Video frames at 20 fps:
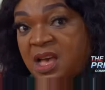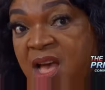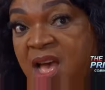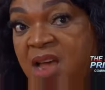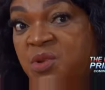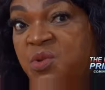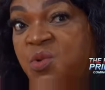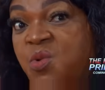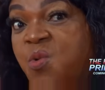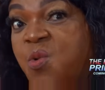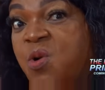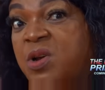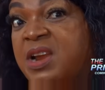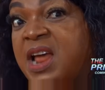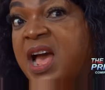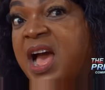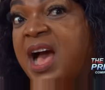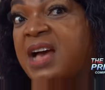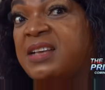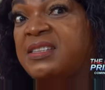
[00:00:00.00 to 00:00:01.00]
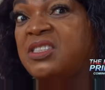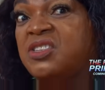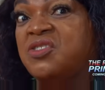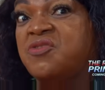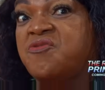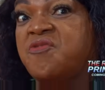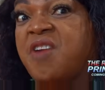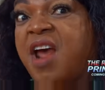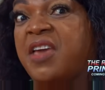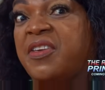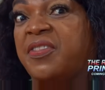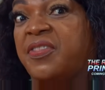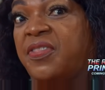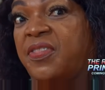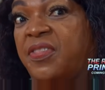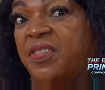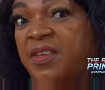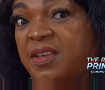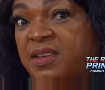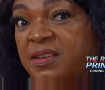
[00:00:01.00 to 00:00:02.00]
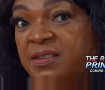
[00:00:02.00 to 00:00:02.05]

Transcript: And no one has the right